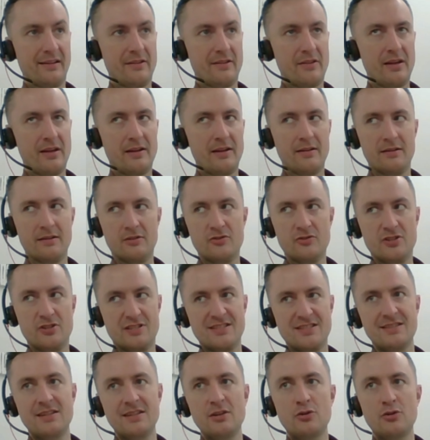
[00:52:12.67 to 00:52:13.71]
They just
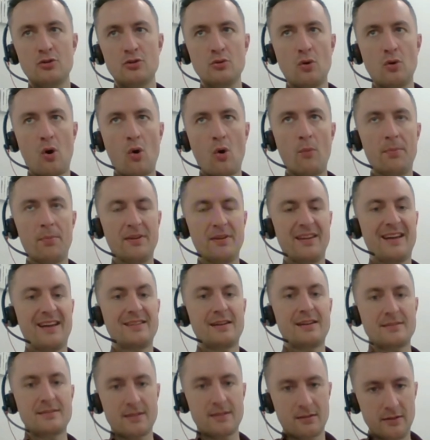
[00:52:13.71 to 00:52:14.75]
need to open
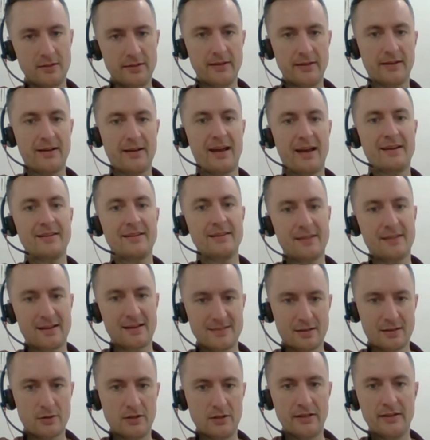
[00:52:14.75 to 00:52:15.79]
another clinic and
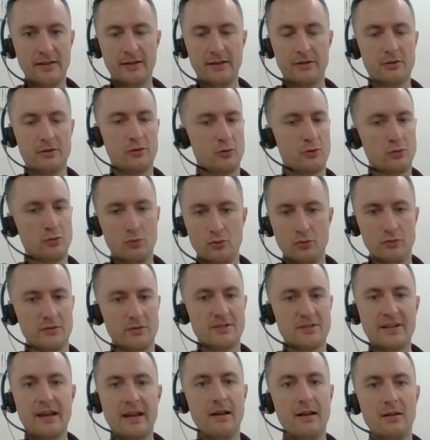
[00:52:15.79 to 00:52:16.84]
another clinic to
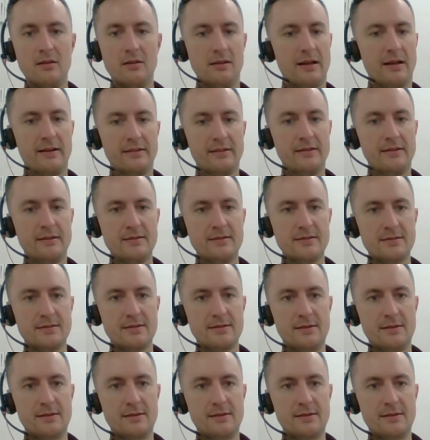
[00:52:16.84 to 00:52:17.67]
scale like this.